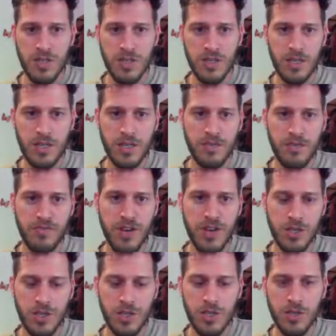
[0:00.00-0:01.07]

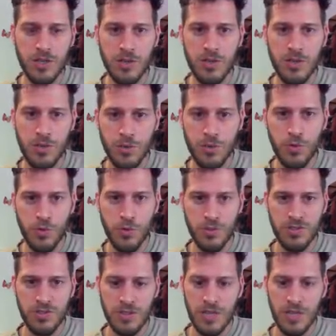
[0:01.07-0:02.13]
function rules,
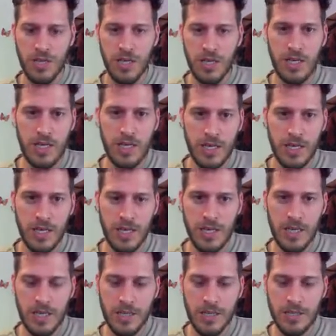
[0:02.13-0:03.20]

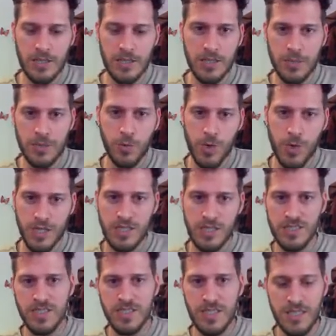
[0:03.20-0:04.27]
and we can
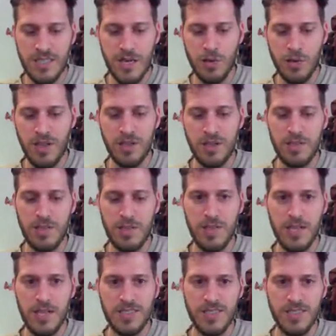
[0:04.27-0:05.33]
see now that
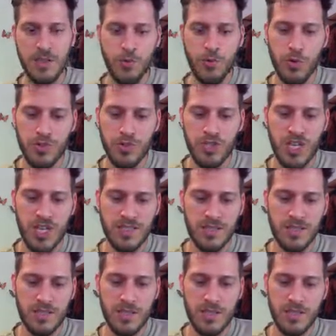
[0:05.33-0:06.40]
let's say rules just
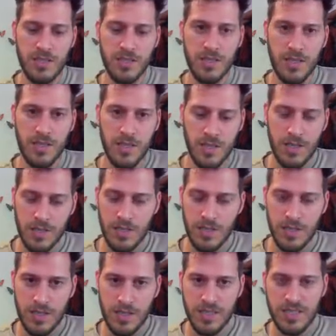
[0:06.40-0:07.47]

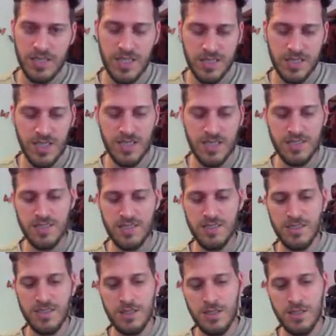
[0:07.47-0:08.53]
states
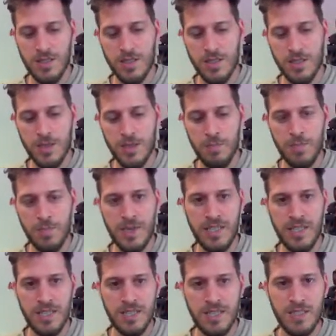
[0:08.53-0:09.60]

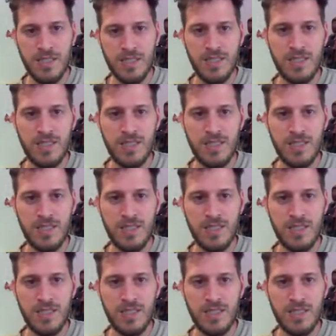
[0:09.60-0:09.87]
please